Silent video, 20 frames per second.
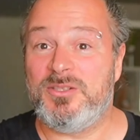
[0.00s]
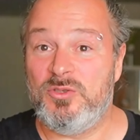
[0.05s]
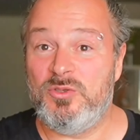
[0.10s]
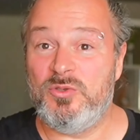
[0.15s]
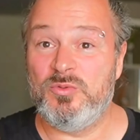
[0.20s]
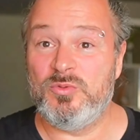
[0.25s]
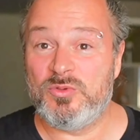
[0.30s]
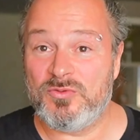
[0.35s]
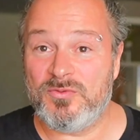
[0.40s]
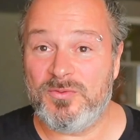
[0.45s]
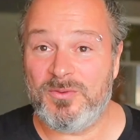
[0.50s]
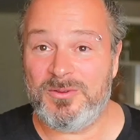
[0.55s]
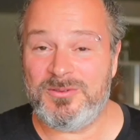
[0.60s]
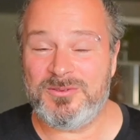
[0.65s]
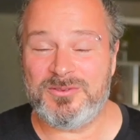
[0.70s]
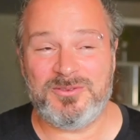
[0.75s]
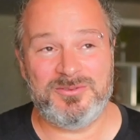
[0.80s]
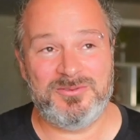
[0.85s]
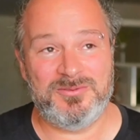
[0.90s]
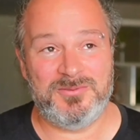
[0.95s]
useful
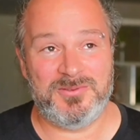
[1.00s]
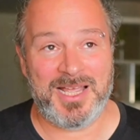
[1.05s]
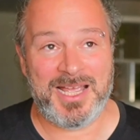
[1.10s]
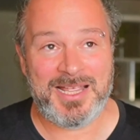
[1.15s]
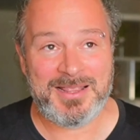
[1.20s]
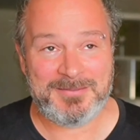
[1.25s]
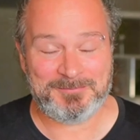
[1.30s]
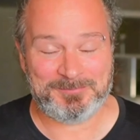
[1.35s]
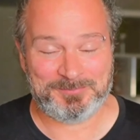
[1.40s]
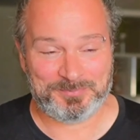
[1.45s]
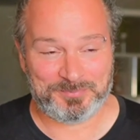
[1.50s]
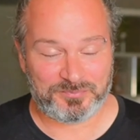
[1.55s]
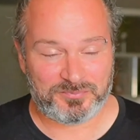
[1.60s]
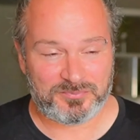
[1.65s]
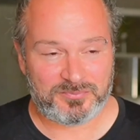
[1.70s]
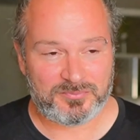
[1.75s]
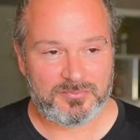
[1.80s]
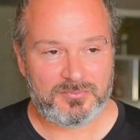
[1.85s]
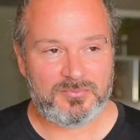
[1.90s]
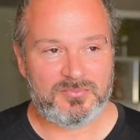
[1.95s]
to do that.
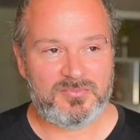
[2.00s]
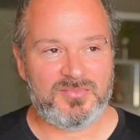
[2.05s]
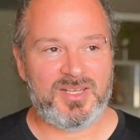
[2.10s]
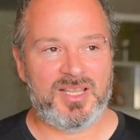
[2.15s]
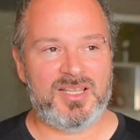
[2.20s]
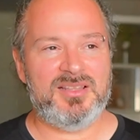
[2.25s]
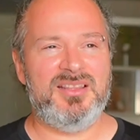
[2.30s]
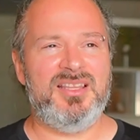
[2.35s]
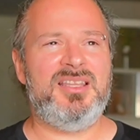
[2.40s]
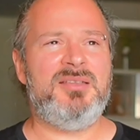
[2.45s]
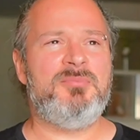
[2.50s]
They